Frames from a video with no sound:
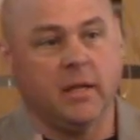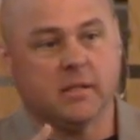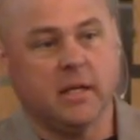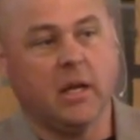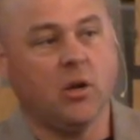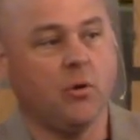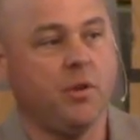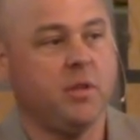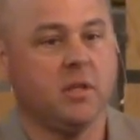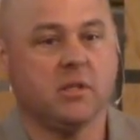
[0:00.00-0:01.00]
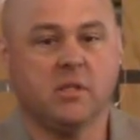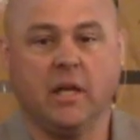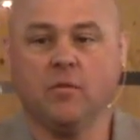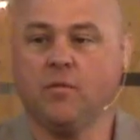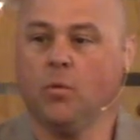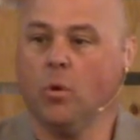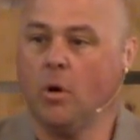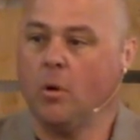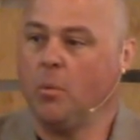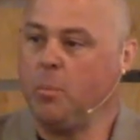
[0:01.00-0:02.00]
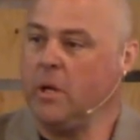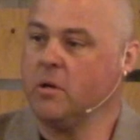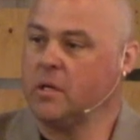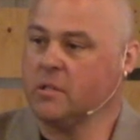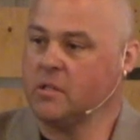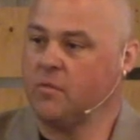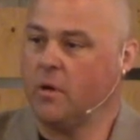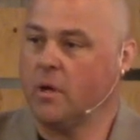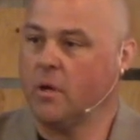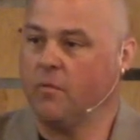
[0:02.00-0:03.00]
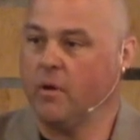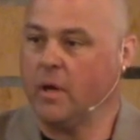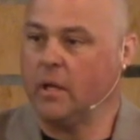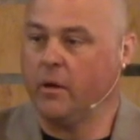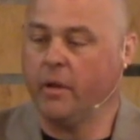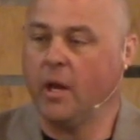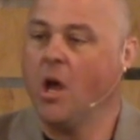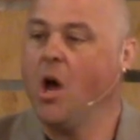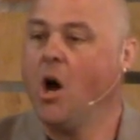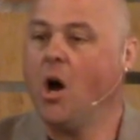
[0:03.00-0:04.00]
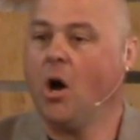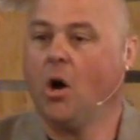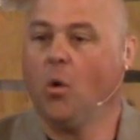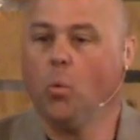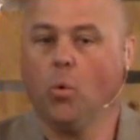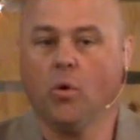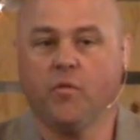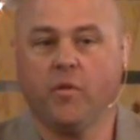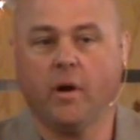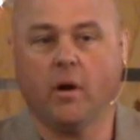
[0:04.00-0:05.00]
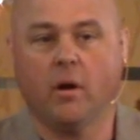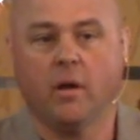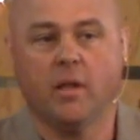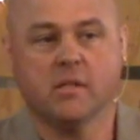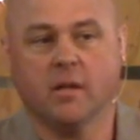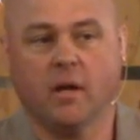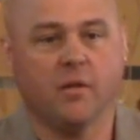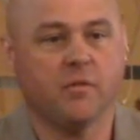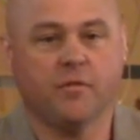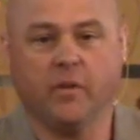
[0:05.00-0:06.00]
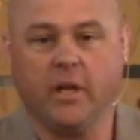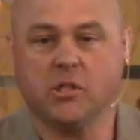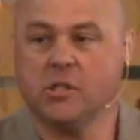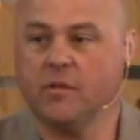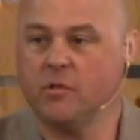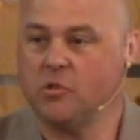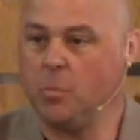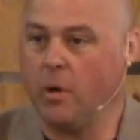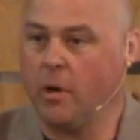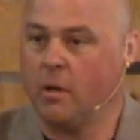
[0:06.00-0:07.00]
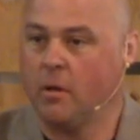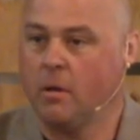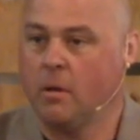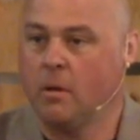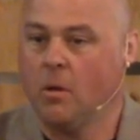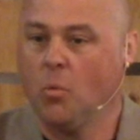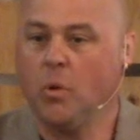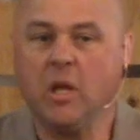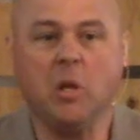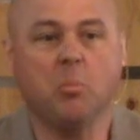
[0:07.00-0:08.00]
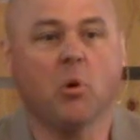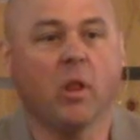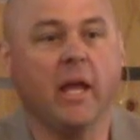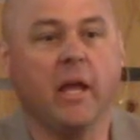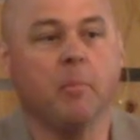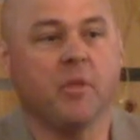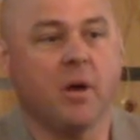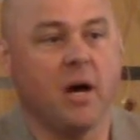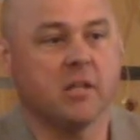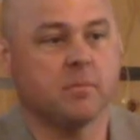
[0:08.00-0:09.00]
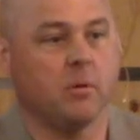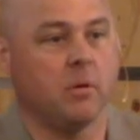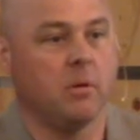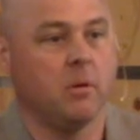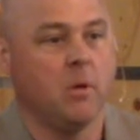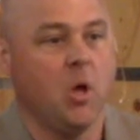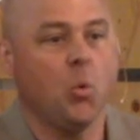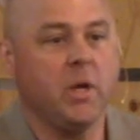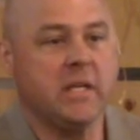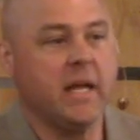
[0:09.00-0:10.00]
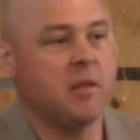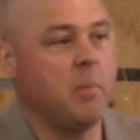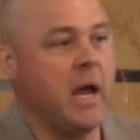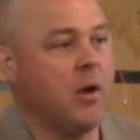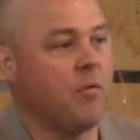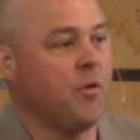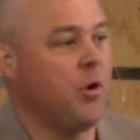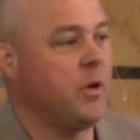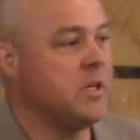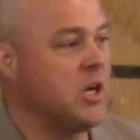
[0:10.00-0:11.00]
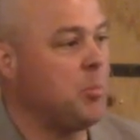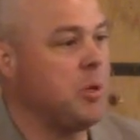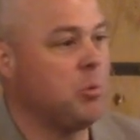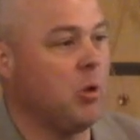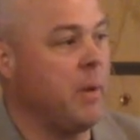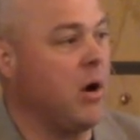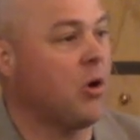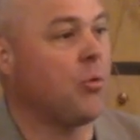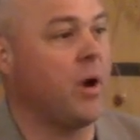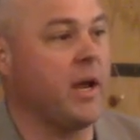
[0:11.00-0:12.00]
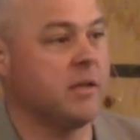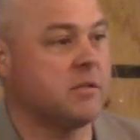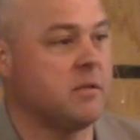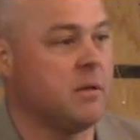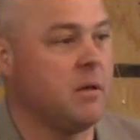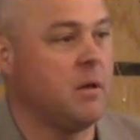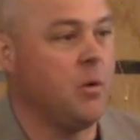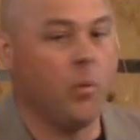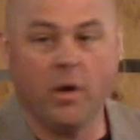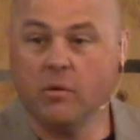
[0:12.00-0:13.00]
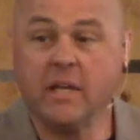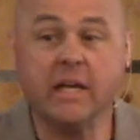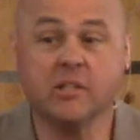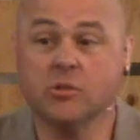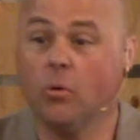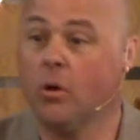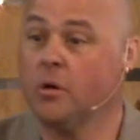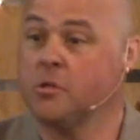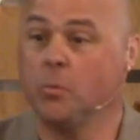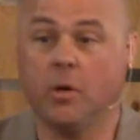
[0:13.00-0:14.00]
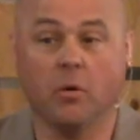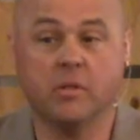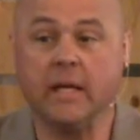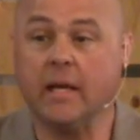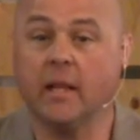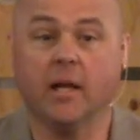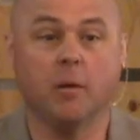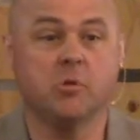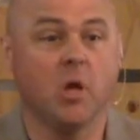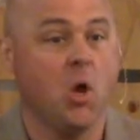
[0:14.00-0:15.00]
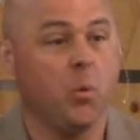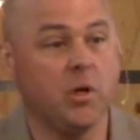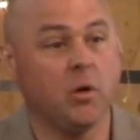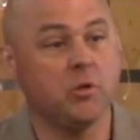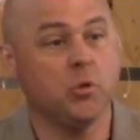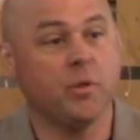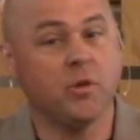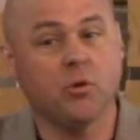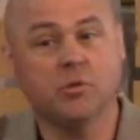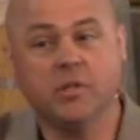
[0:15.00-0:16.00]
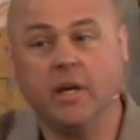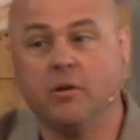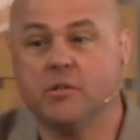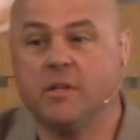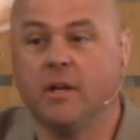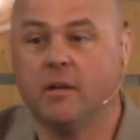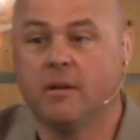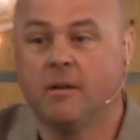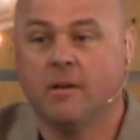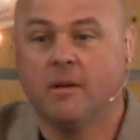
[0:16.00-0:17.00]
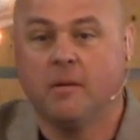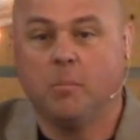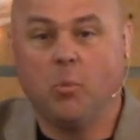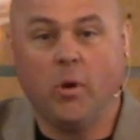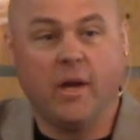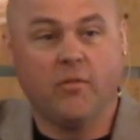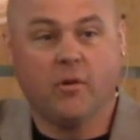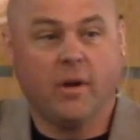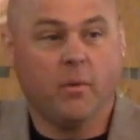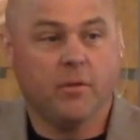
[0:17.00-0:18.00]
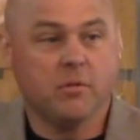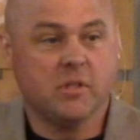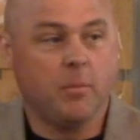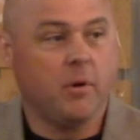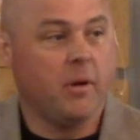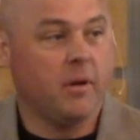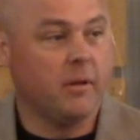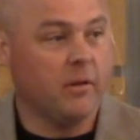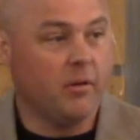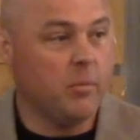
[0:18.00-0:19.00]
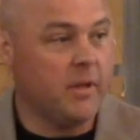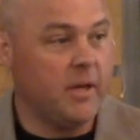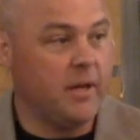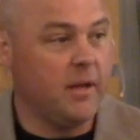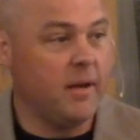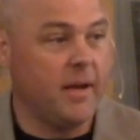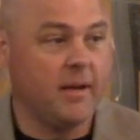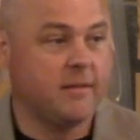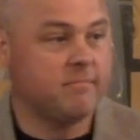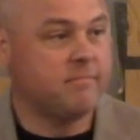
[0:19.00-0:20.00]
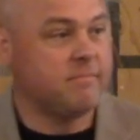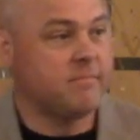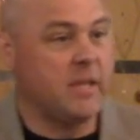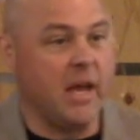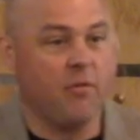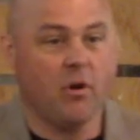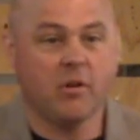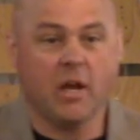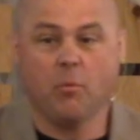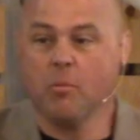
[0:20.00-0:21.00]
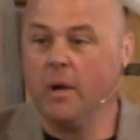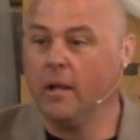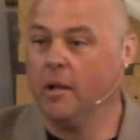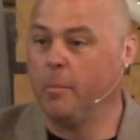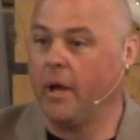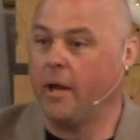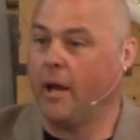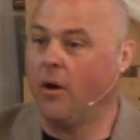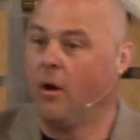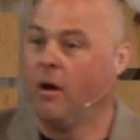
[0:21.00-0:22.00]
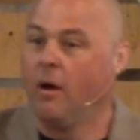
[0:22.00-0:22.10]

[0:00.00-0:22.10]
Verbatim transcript: In 2 Corinthians 10:4, Peter tells us very, very clearly, our warfare is not of the flesh, it's of the spirit. We proclaim the gospel. We take the microphone and tell people about Christ. We don't take swords, we don't take clubs, we don't do what the crusaders did. Boy, after I went through seminary and learned what they did, I have a hard time with my alumni now.